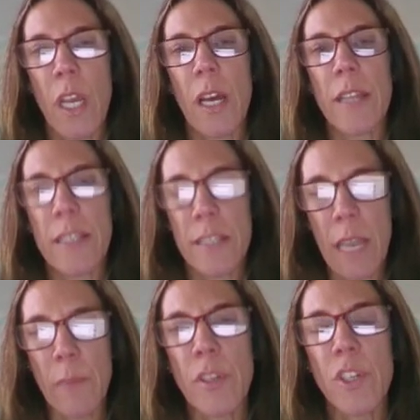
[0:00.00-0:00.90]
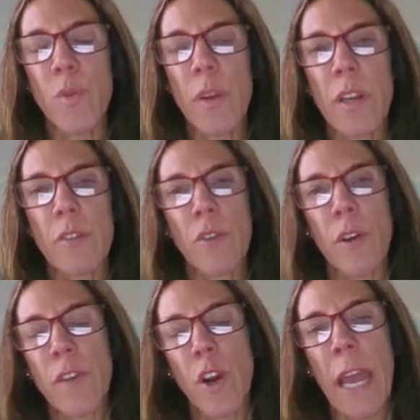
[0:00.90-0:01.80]
the same nursery in
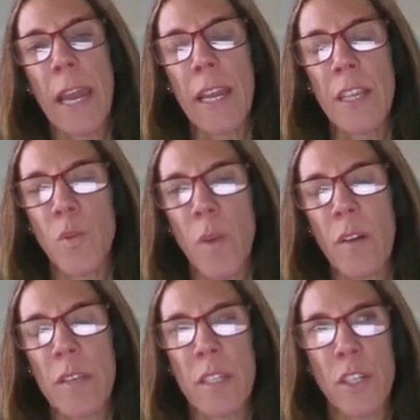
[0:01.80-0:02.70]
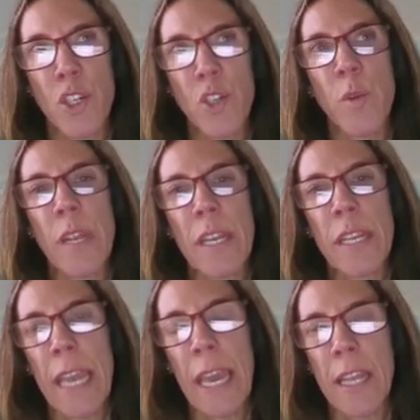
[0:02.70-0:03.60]
North Carolina, as well as a nursery in
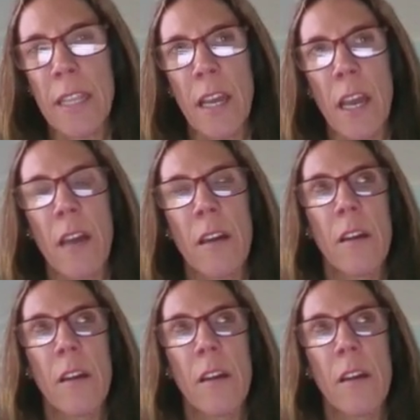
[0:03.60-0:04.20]
Canada